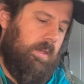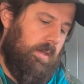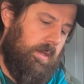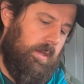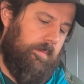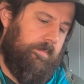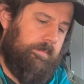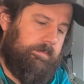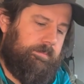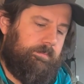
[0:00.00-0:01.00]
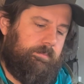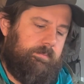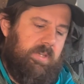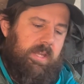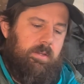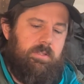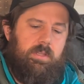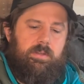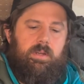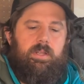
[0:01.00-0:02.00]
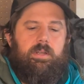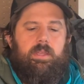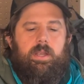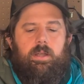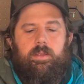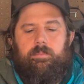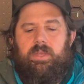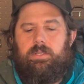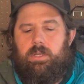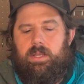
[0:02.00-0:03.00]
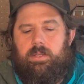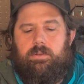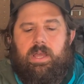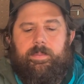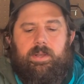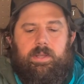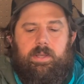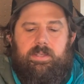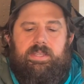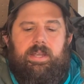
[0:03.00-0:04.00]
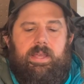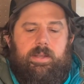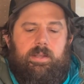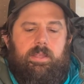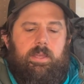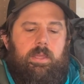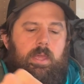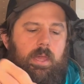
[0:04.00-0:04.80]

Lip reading: But I'd usually throw it under there, make sure I didn't drop it on it, set it down or anything